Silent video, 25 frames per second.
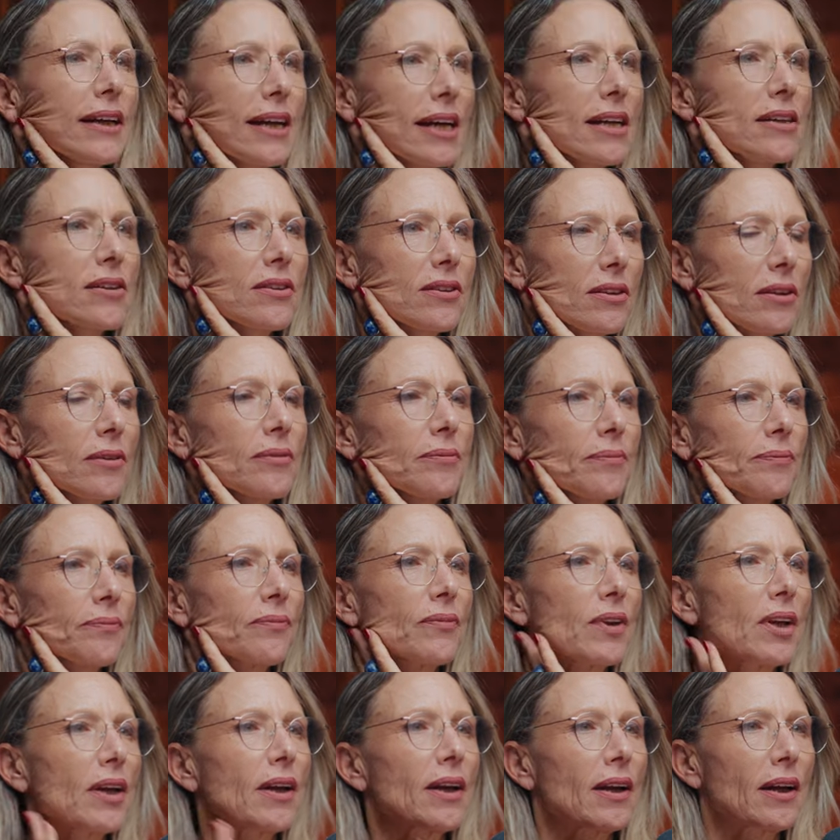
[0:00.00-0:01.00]
Yes.
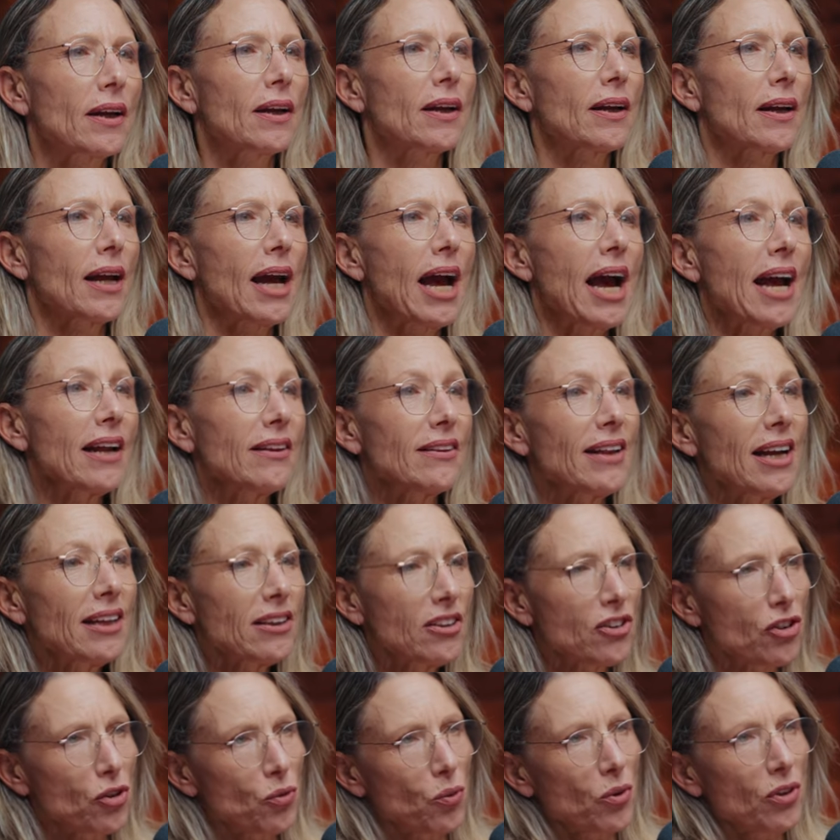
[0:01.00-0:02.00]
And
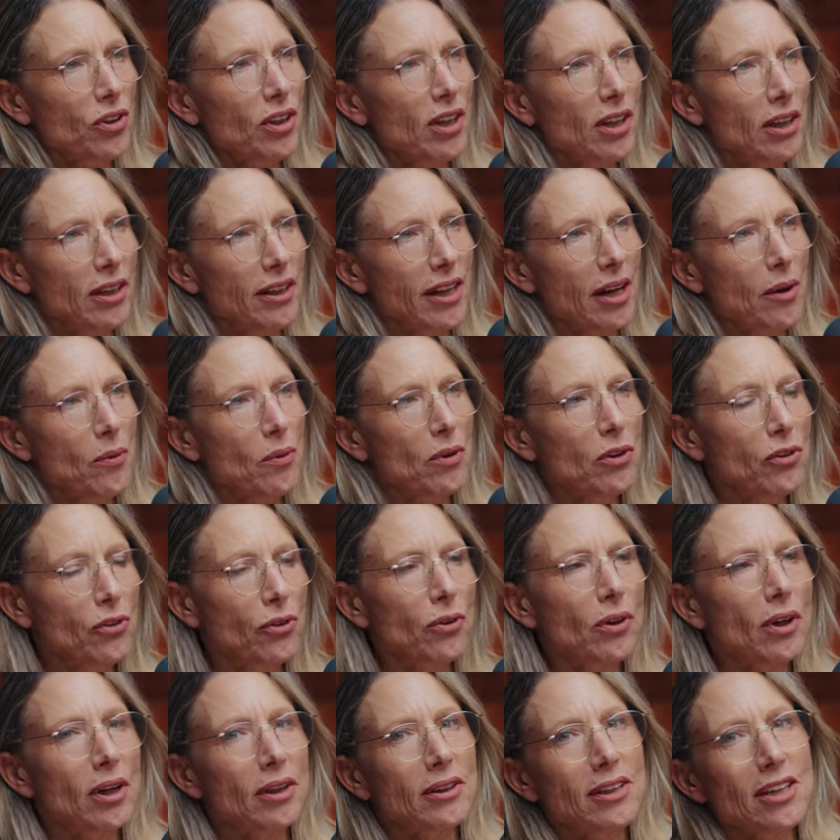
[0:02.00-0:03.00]
that is what they will
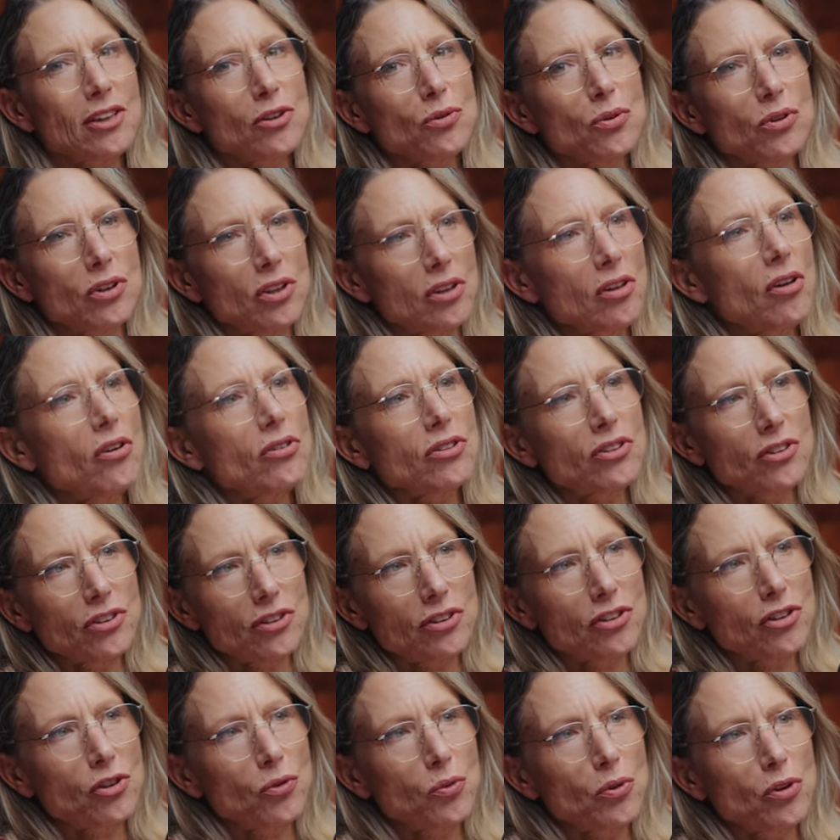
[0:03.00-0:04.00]
do. That's what a
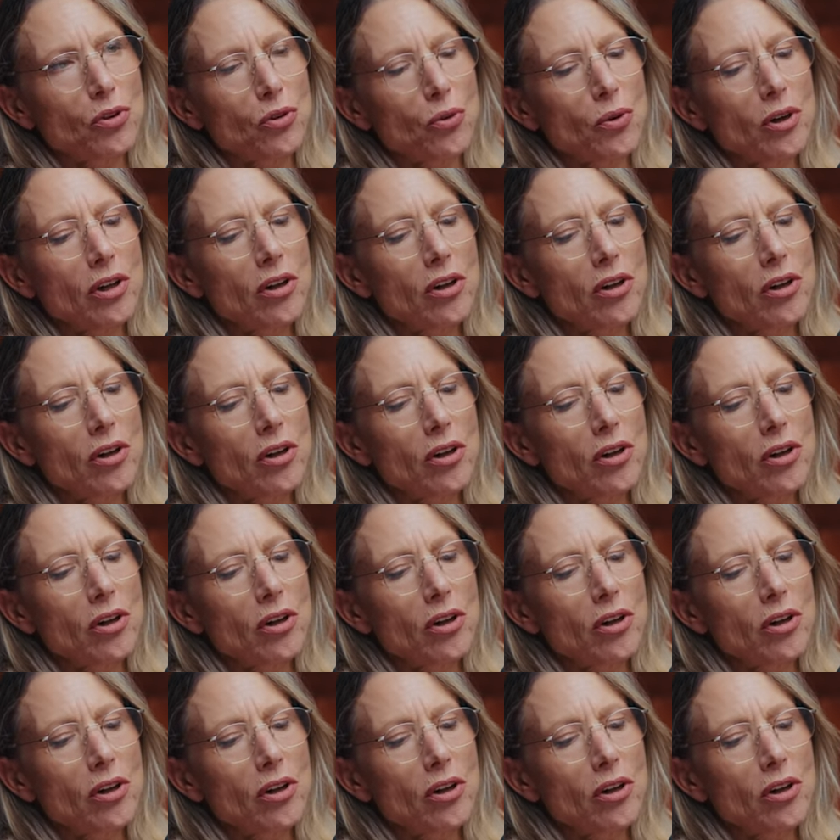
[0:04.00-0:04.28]
narcissist will do.